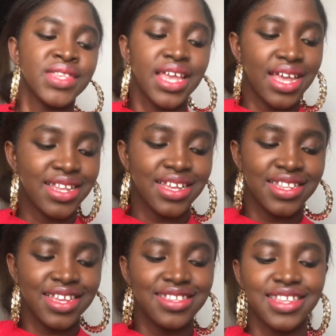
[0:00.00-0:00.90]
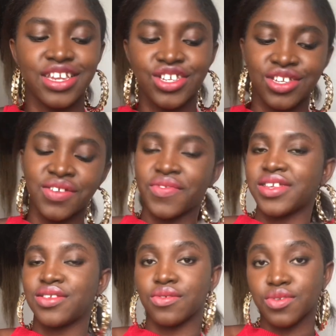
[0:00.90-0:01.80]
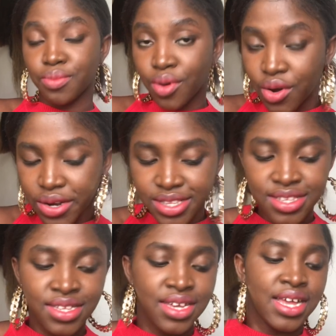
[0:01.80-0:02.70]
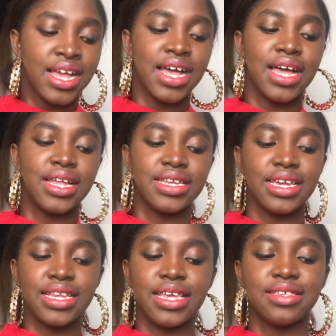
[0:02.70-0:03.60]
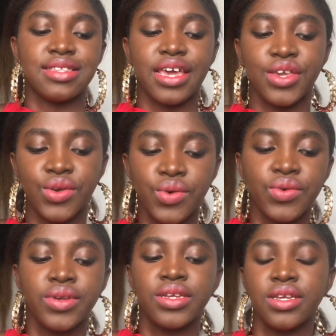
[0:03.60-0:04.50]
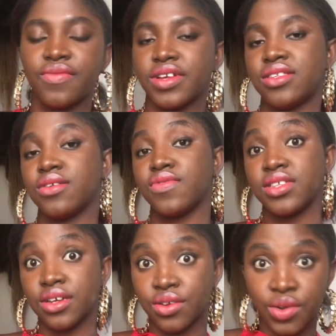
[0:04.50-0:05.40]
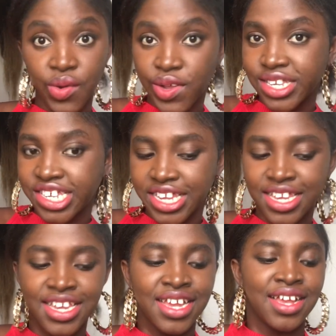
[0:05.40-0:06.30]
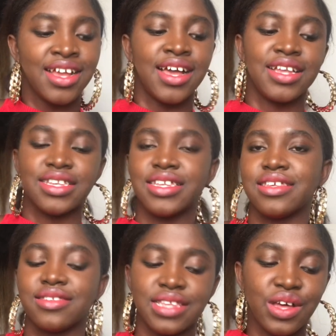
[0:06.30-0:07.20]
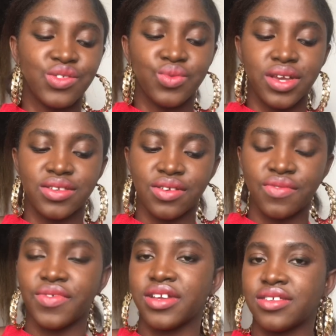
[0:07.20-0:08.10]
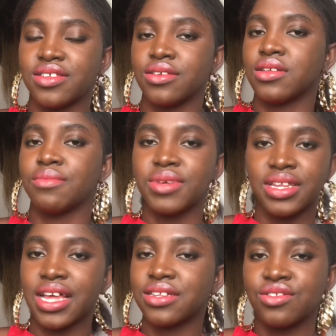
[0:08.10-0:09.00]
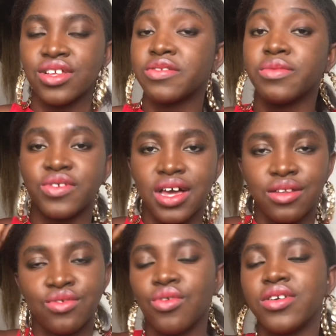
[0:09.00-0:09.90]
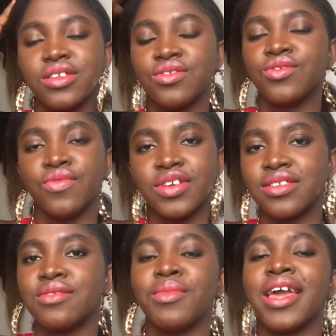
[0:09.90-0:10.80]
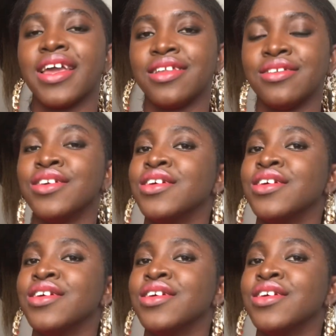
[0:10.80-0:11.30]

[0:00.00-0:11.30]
And then there's Tianjin University of Sports, and then there's Taiyuan University of Technology, and then there's Southwest University. I mean, I just want to know all these universities in my head.